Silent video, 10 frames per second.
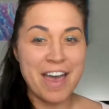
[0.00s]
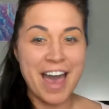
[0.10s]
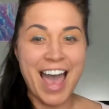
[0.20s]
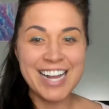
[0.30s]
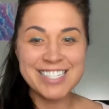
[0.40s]

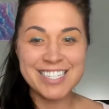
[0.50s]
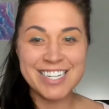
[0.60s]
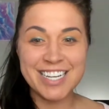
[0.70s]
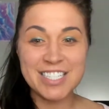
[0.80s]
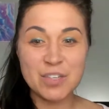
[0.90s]
Hi,
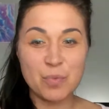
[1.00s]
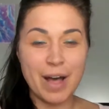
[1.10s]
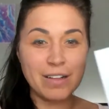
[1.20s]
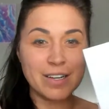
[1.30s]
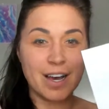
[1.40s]
Denise,
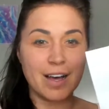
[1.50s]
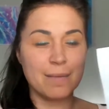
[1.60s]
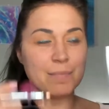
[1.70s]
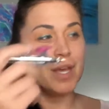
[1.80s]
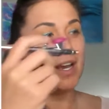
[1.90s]
welcome.